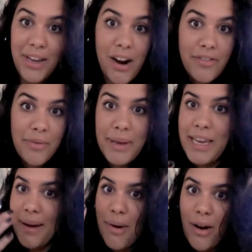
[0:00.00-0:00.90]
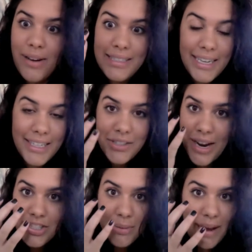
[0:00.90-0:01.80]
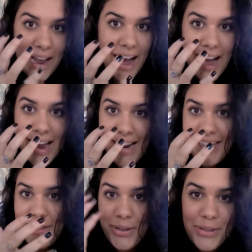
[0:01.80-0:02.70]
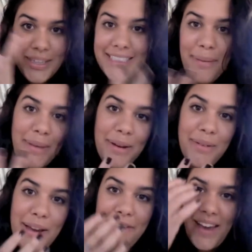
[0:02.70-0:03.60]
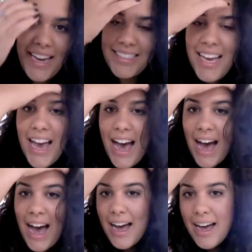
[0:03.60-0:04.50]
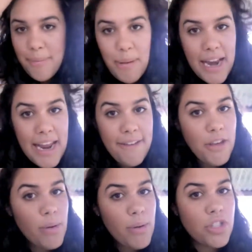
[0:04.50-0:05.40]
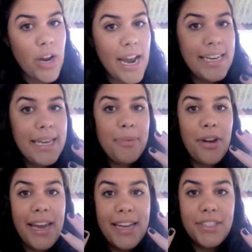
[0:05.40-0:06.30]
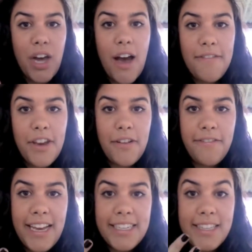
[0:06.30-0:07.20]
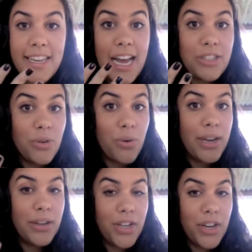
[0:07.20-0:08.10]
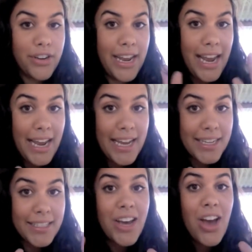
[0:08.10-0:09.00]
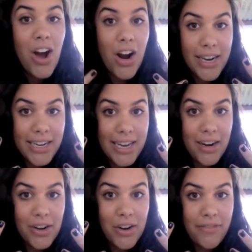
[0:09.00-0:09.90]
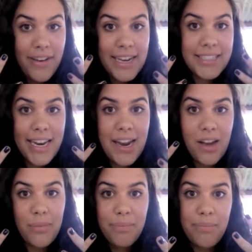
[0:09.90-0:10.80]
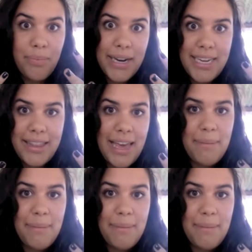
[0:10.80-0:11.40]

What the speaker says: hard for me. I'm always like scratching my eyes or doing something with my face. But if you can try and keep your hands off of your face, the natural oils on your hands aren't going to get on your face and help break down that